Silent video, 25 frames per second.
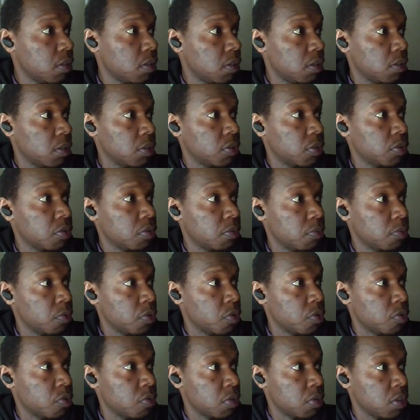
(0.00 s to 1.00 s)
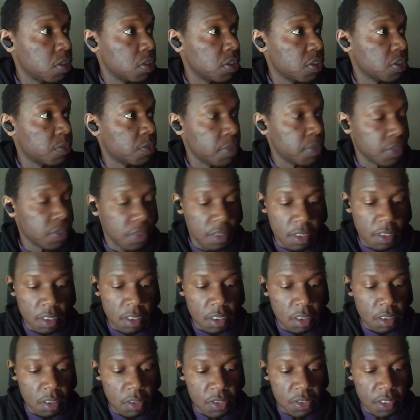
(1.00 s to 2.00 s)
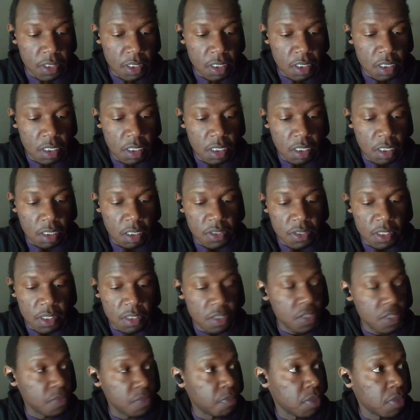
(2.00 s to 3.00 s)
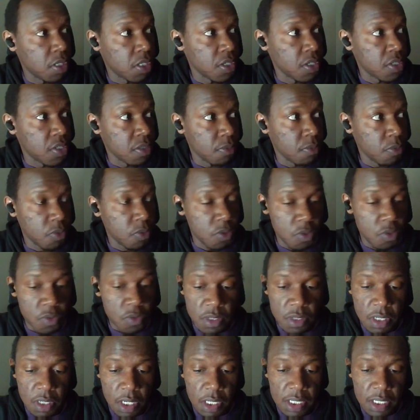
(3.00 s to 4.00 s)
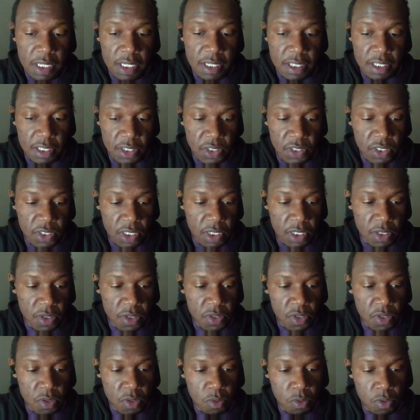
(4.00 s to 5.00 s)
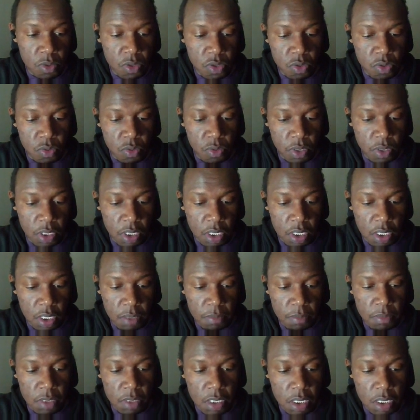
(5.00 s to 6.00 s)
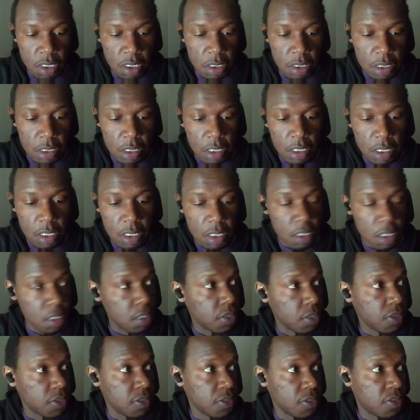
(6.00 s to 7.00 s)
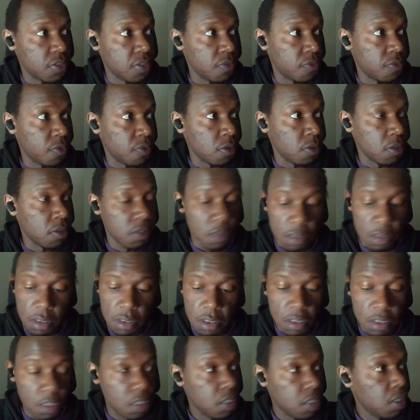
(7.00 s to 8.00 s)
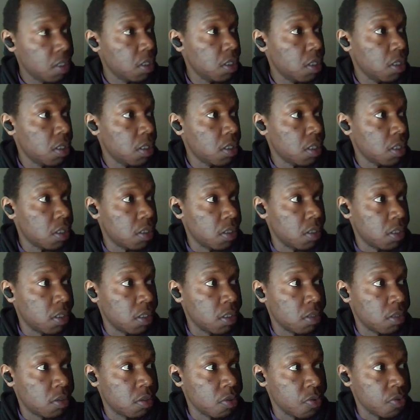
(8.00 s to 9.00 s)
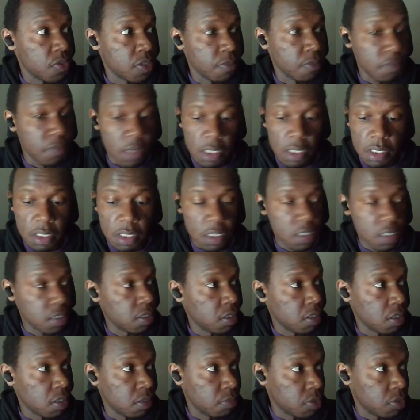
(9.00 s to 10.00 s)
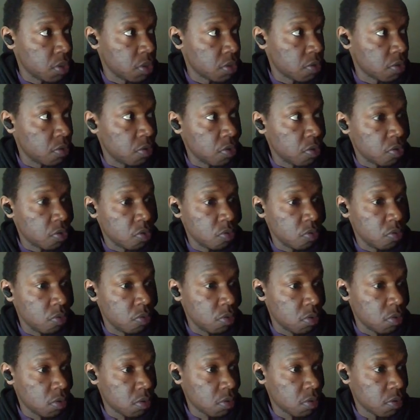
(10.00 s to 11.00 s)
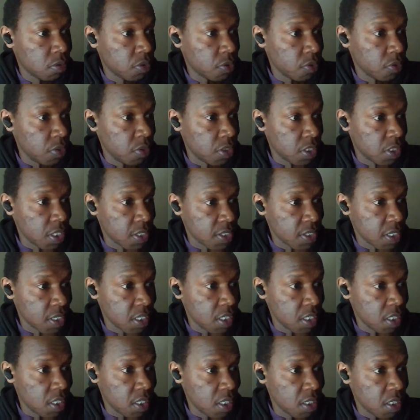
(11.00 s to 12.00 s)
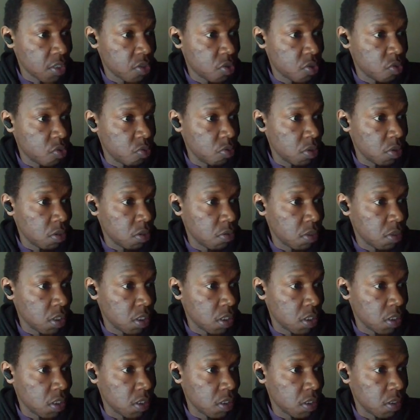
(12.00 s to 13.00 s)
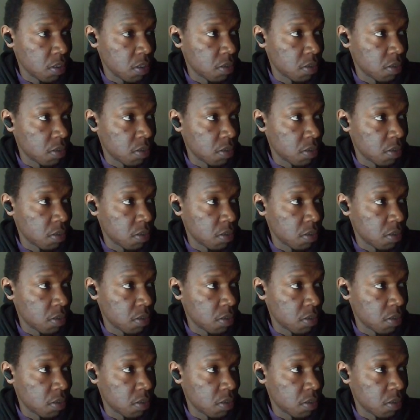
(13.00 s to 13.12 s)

So I'm going to add a space there. Inside these brackets, I'm going to say architecture is equals to AMD 64, and then close the bracket. Then I'm just going to, so it has added that to our